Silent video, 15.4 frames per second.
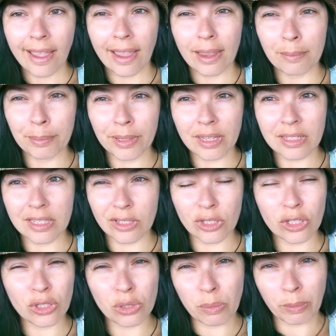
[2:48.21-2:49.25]
and plus it's
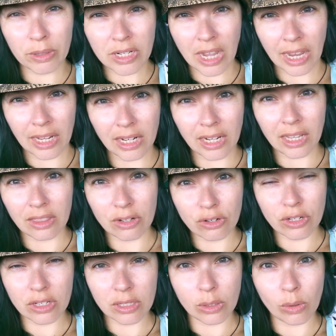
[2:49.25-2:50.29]
super tiny and
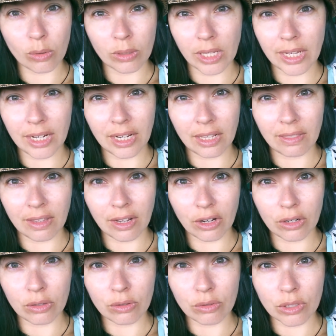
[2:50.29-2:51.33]
there's just an old lady in
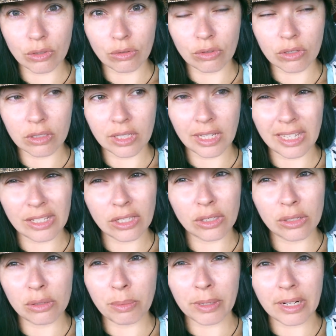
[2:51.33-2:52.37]
there who usually is
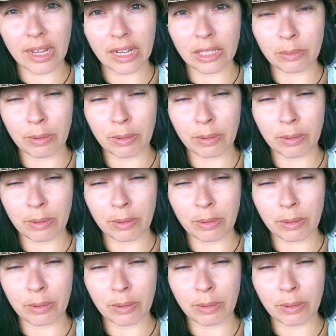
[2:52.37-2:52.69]
super nice,